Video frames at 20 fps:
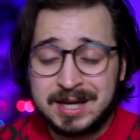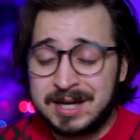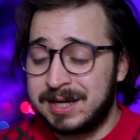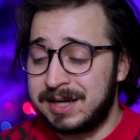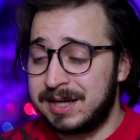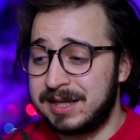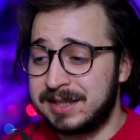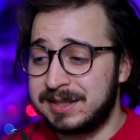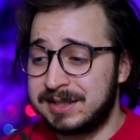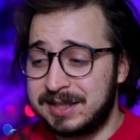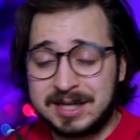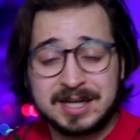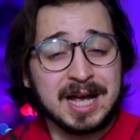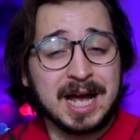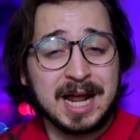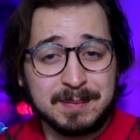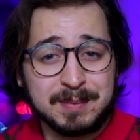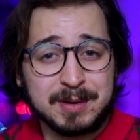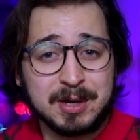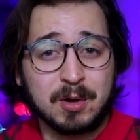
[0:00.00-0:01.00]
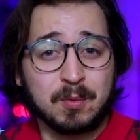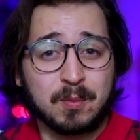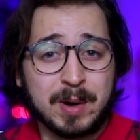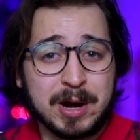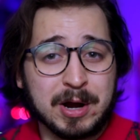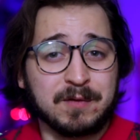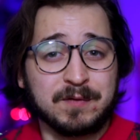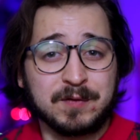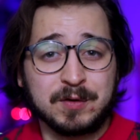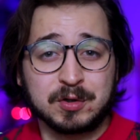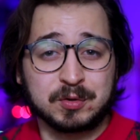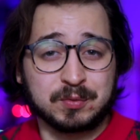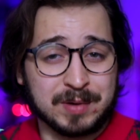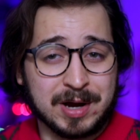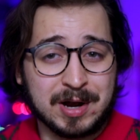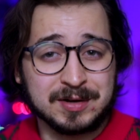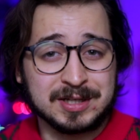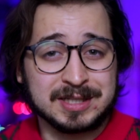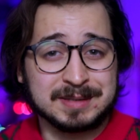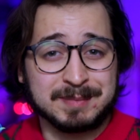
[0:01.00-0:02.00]
because you gotta be aware of your
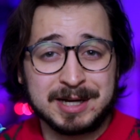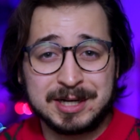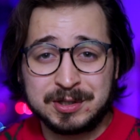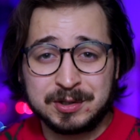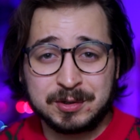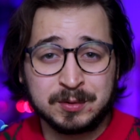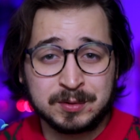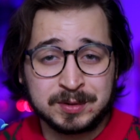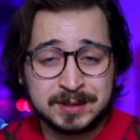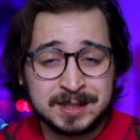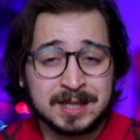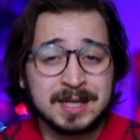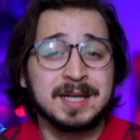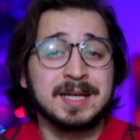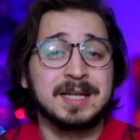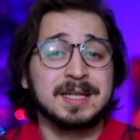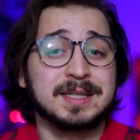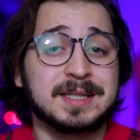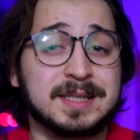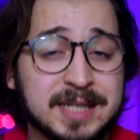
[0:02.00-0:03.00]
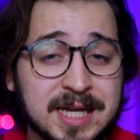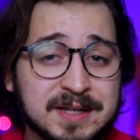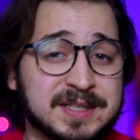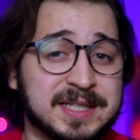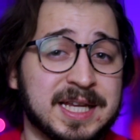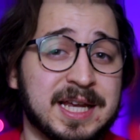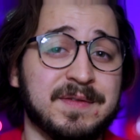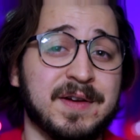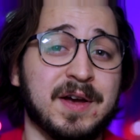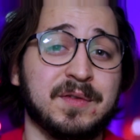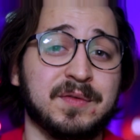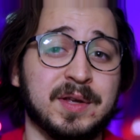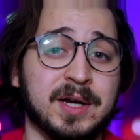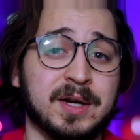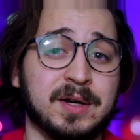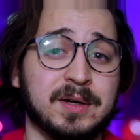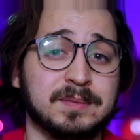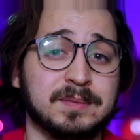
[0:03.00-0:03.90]
surroundings, my dudes. Stay safe out there.